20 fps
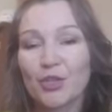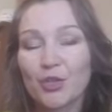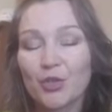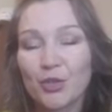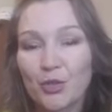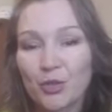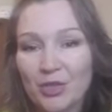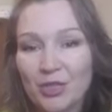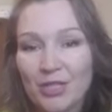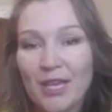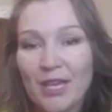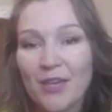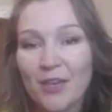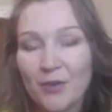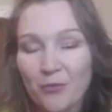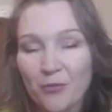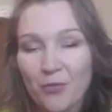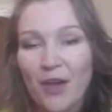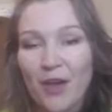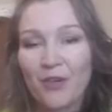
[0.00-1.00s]
to
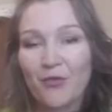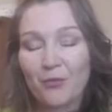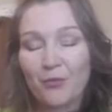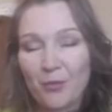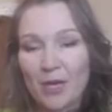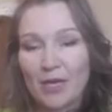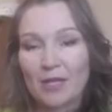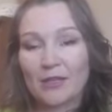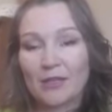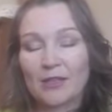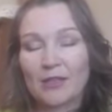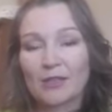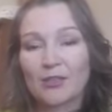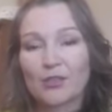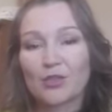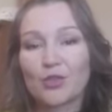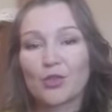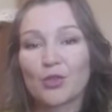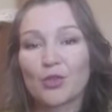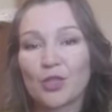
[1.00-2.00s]
take 5
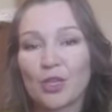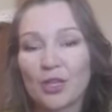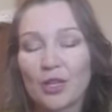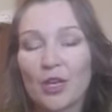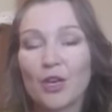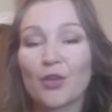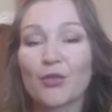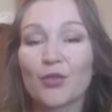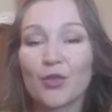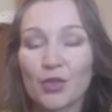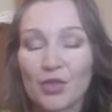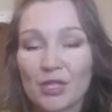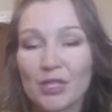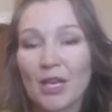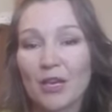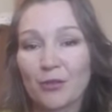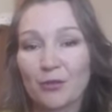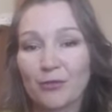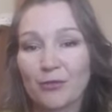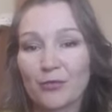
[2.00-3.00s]
minutes to take care of
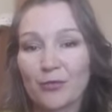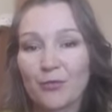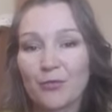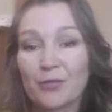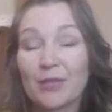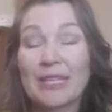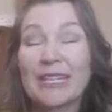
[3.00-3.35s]
yourself.